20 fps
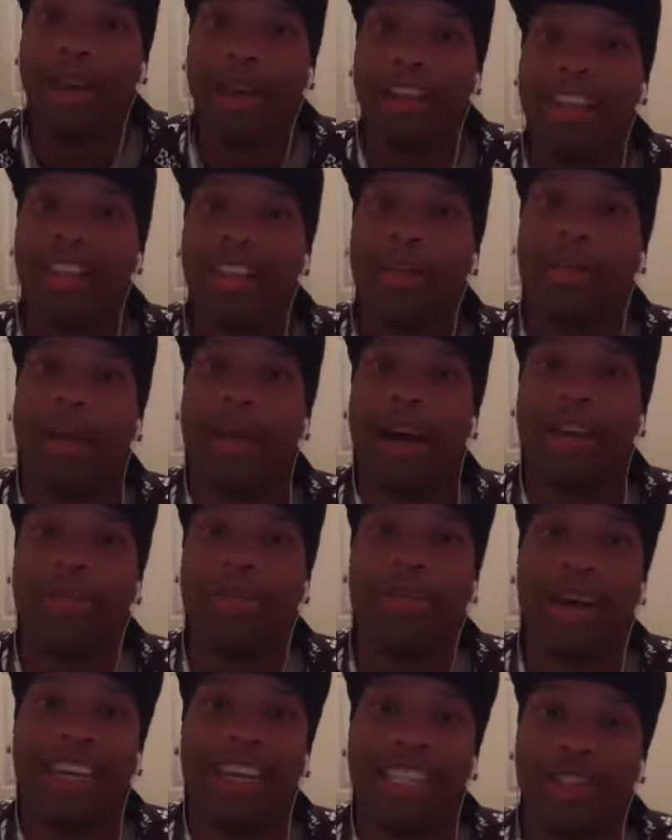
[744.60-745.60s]
like the
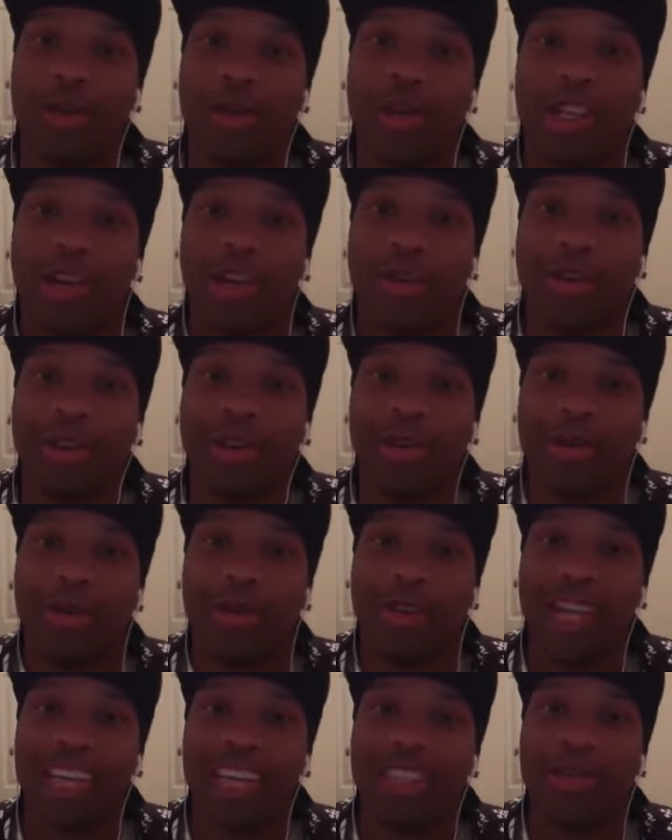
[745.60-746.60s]
modified Toyota
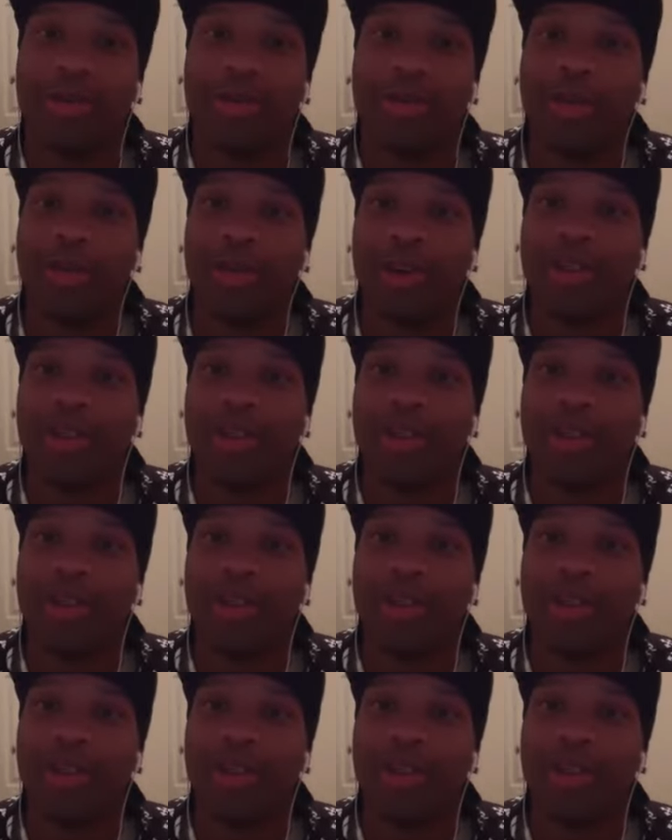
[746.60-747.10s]
with like 24-inch